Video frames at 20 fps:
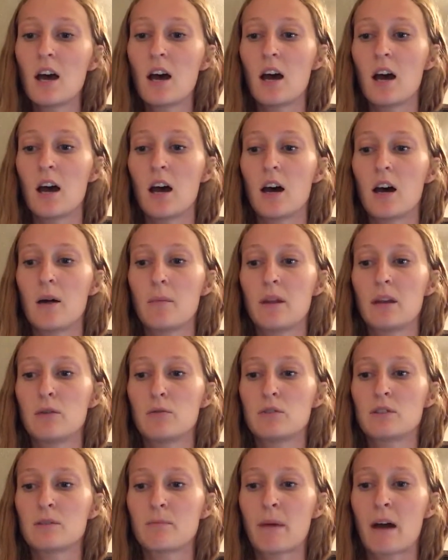and it
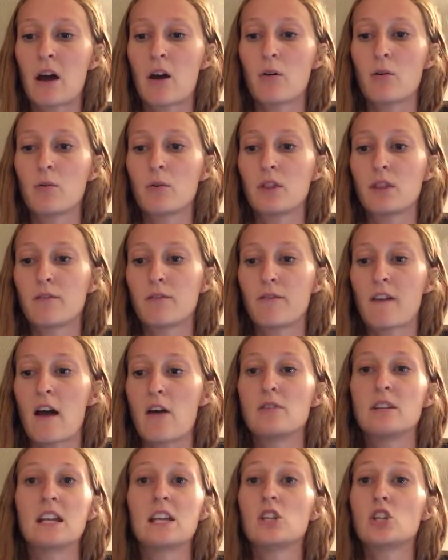was about the
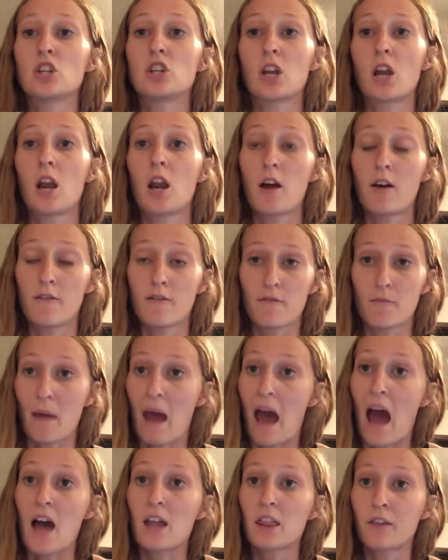foundation of
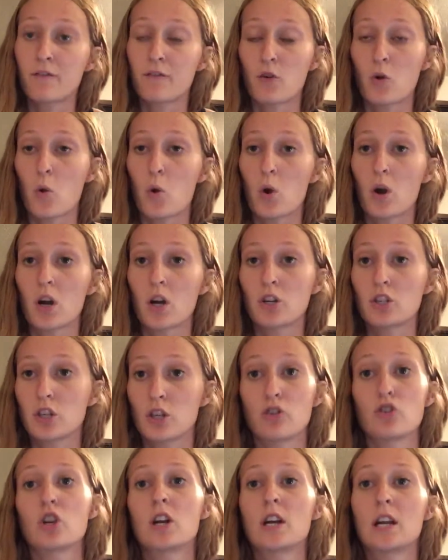math for
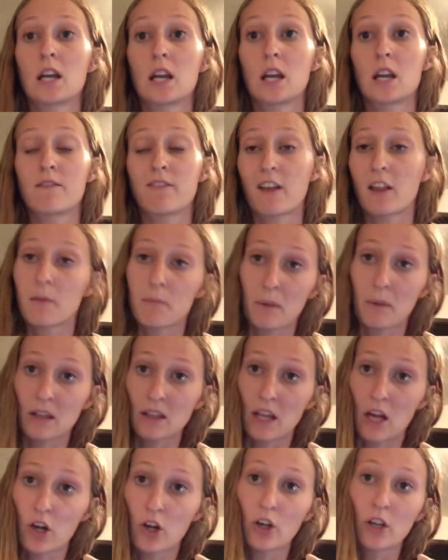children and developing
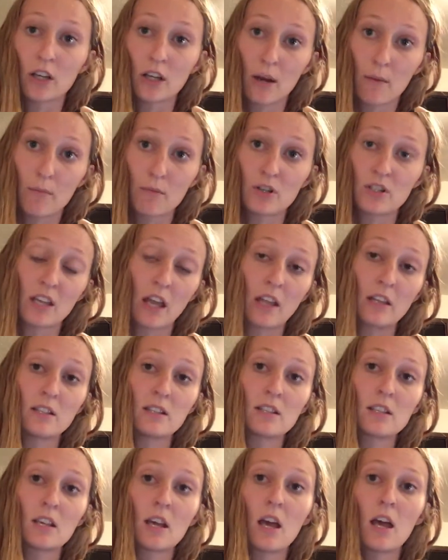that early number
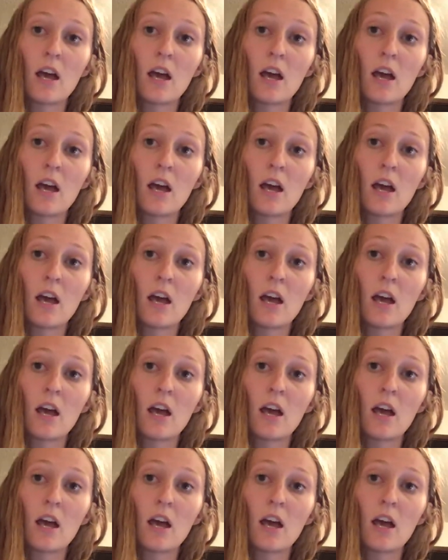sense